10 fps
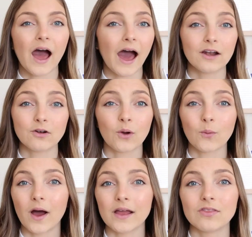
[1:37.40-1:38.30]
I don't
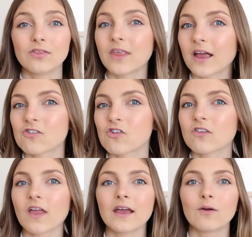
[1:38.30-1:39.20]
know, that's
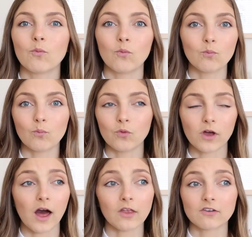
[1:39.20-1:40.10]
just like the
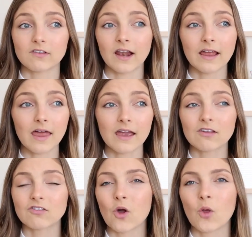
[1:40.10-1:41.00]
colors that I like,
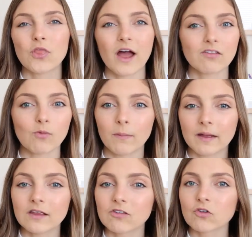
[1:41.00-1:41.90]
so that's what my
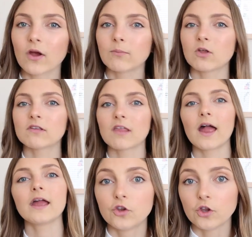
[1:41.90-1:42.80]
Instagram looks
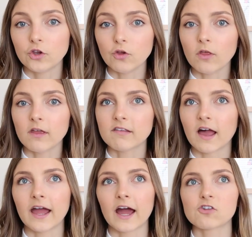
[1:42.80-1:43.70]
like. To do this,
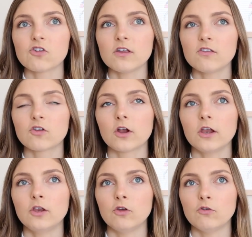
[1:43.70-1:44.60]
I actually
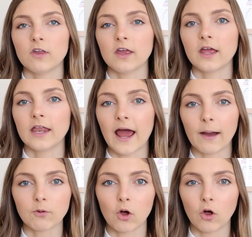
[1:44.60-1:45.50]
started using an
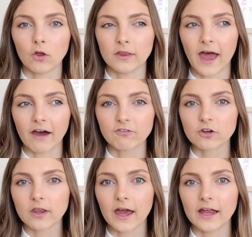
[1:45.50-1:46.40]
app called
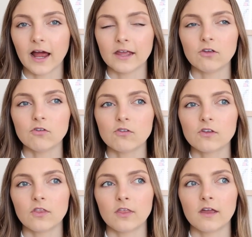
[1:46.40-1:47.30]
Afterlight. I
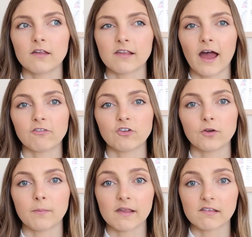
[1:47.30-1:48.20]
used this
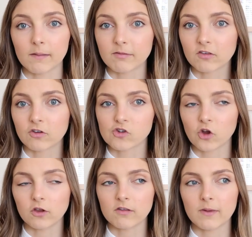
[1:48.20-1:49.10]
after my stepsister
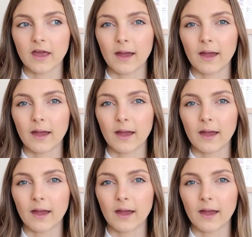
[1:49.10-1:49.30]
showed it to me.